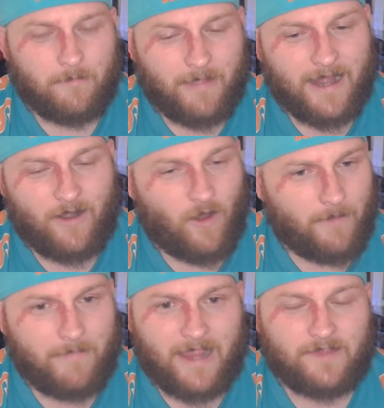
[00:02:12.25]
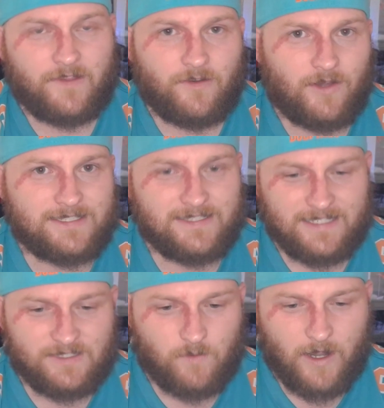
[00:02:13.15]
But I'm backing the Knights in
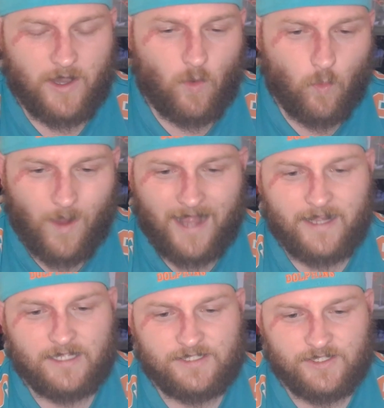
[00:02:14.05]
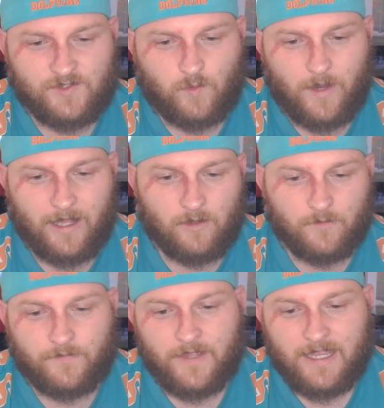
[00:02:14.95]
this one,
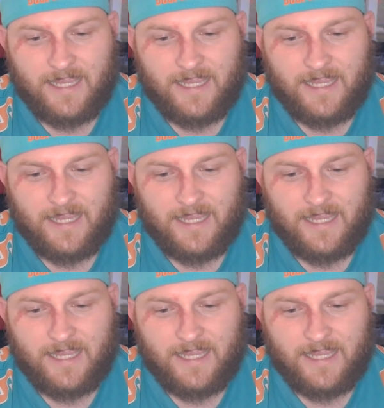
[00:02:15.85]
1-12.